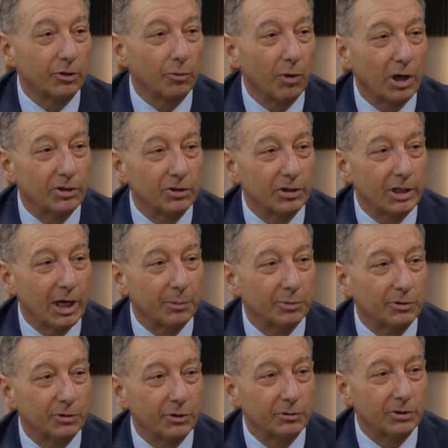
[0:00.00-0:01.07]
are watching the
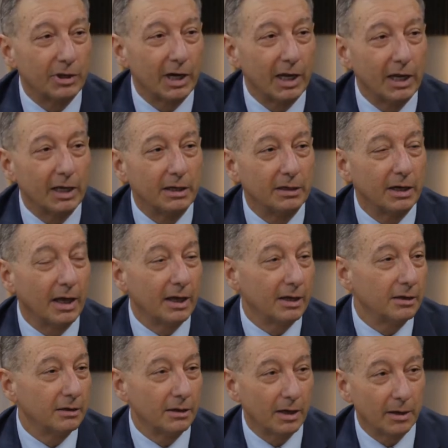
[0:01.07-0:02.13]
episode today
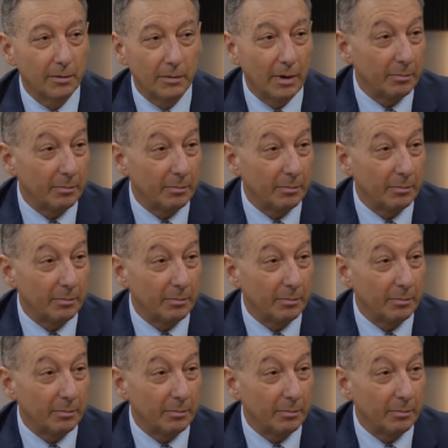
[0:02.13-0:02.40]
and